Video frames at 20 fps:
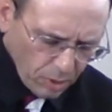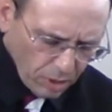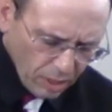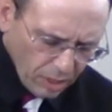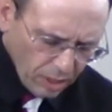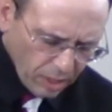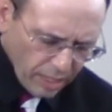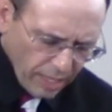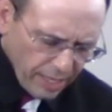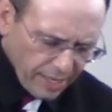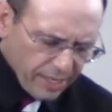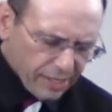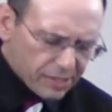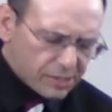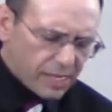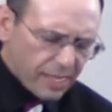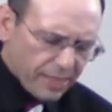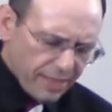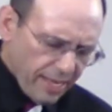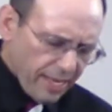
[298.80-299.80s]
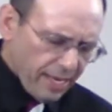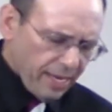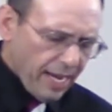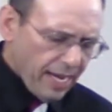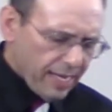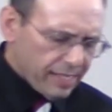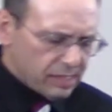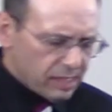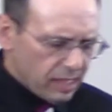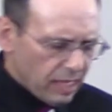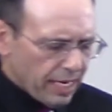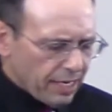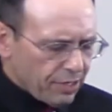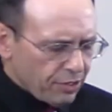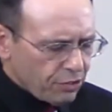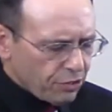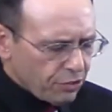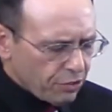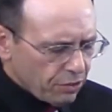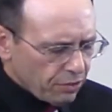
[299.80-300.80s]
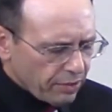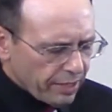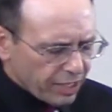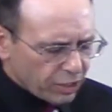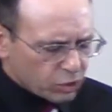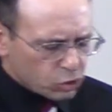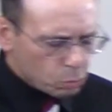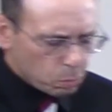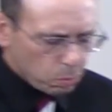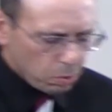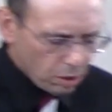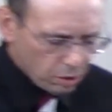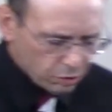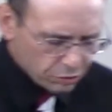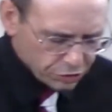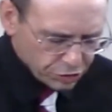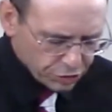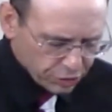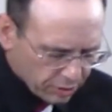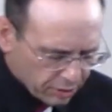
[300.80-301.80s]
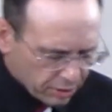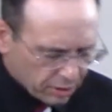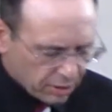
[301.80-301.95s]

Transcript: And this then has led to an explosion